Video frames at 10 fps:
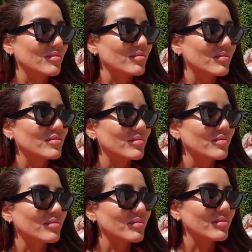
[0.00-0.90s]
So it
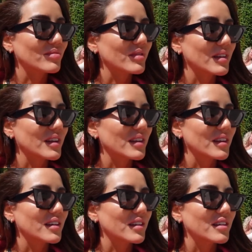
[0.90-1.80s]
was very touching.
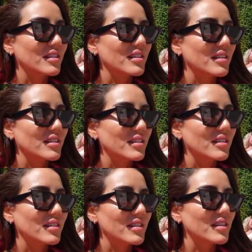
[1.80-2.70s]
And then,
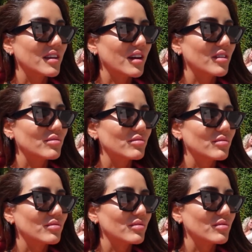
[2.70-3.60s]
if
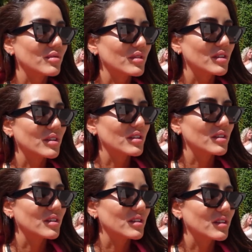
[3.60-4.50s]
you think that
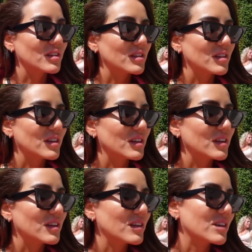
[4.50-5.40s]
the Ave Maria, which
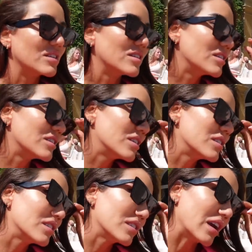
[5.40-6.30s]
is already a
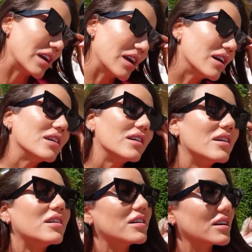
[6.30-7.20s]
very
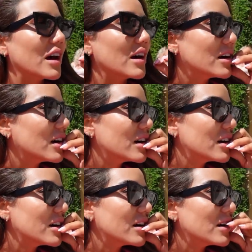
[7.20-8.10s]
song,
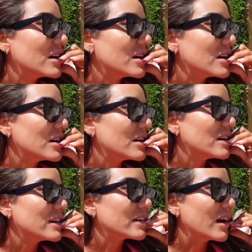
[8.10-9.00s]
was singed
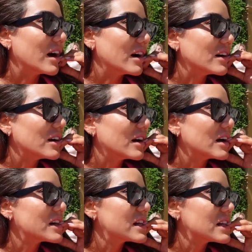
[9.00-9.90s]
by the
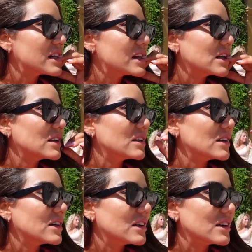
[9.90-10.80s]
most
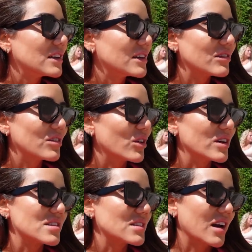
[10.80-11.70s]
important
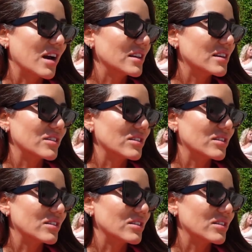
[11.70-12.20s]
and